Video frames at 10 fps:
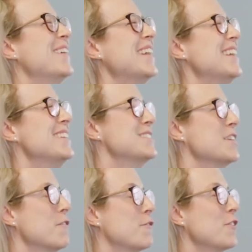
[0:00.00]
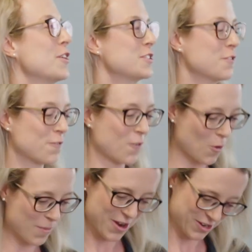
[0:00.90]
is First and
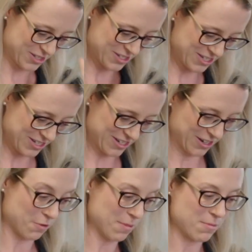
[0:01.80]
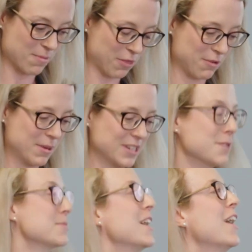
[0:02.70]
foremost, I've got to remember my 3 big
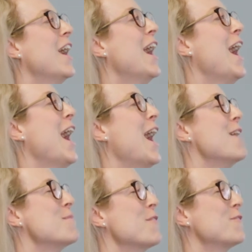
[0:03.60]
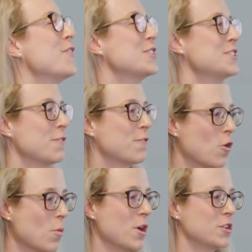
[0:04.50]
tips now. First and
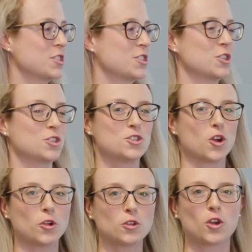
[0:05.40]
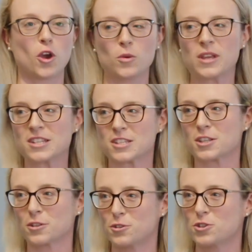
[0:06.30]
foremost, don't go into
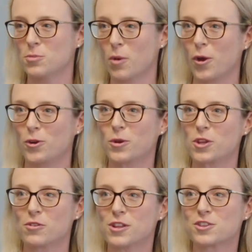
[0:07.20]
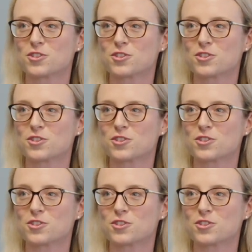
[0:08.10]
solution mode when you're in the